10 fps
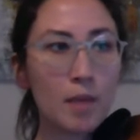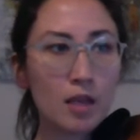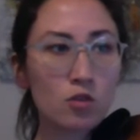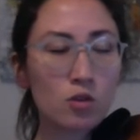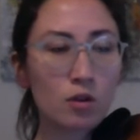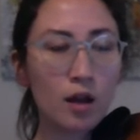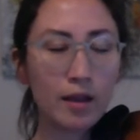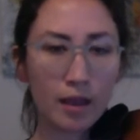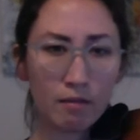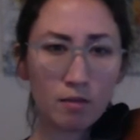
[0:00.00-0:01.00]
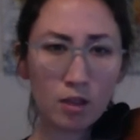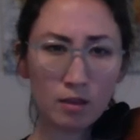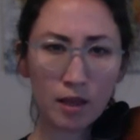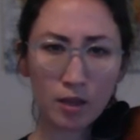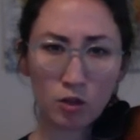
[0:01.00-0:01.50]
make sure, again,
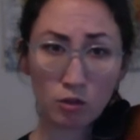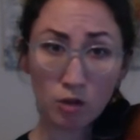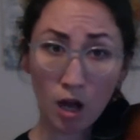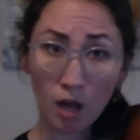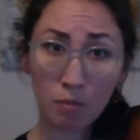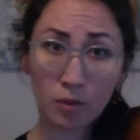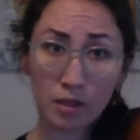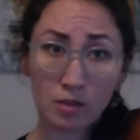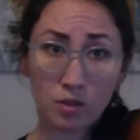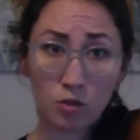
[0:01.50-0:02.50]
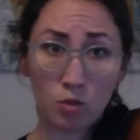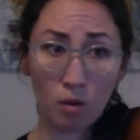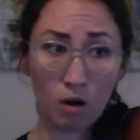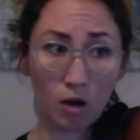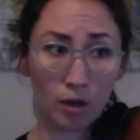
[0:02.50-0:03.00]
that you're not pressing too
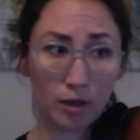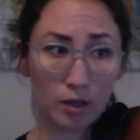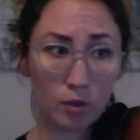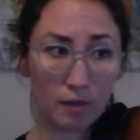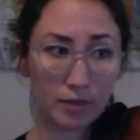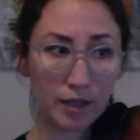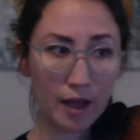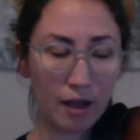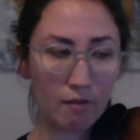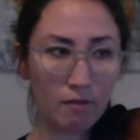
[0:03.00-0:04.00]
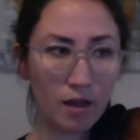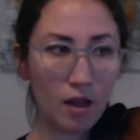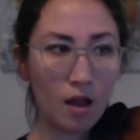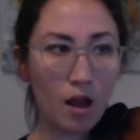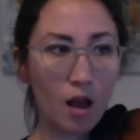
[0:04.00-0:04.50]
hard. You have to have
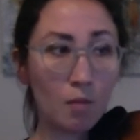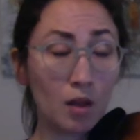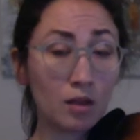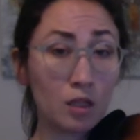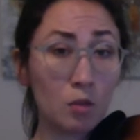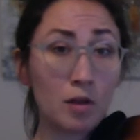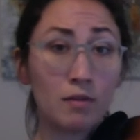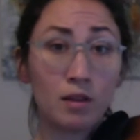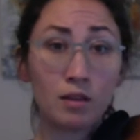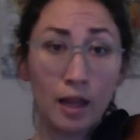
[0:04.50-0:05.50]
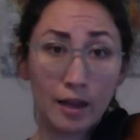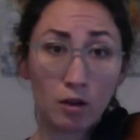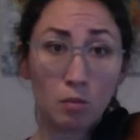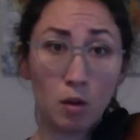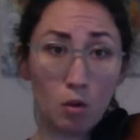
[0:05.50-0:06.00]
a little bit of a
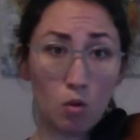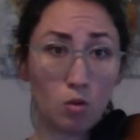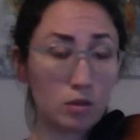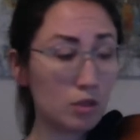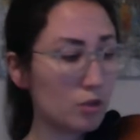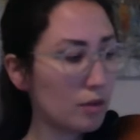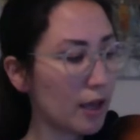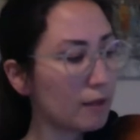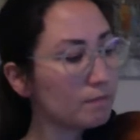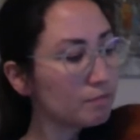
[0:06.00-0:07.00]
lighter bow hold to do that.